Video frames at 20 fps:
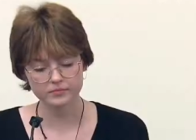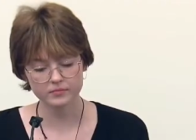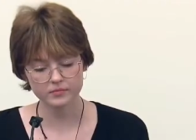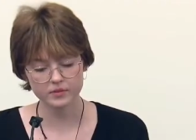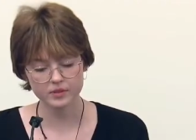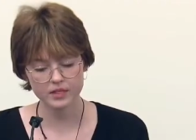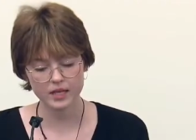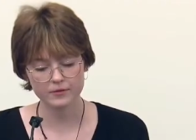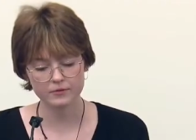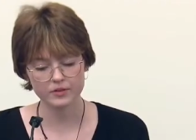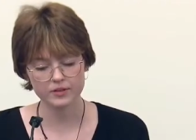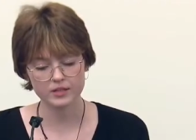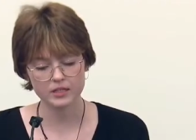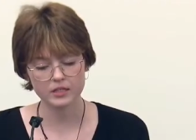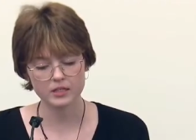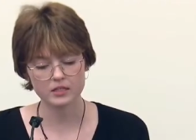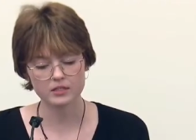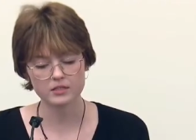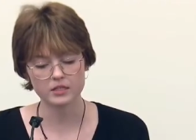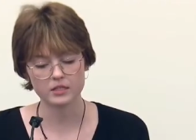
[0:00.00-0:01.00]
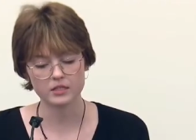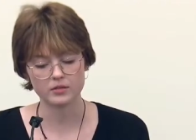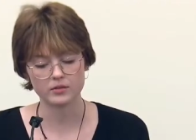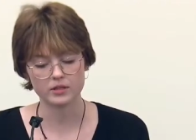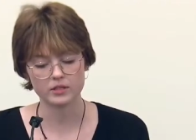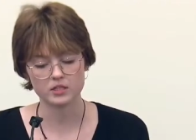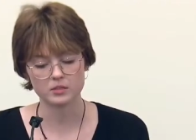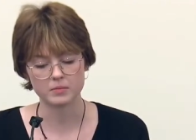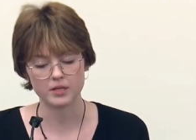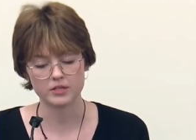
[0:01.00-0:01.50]
Emily says at the
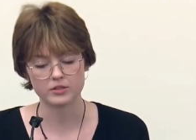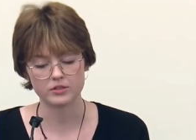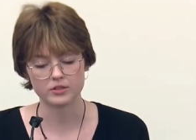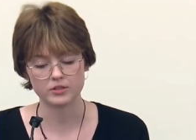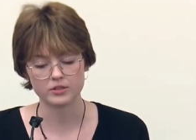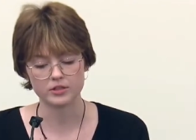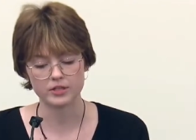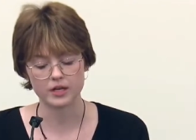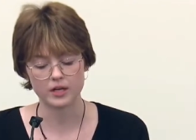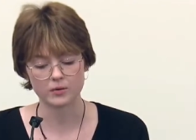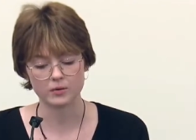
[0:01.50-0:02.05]
time she and a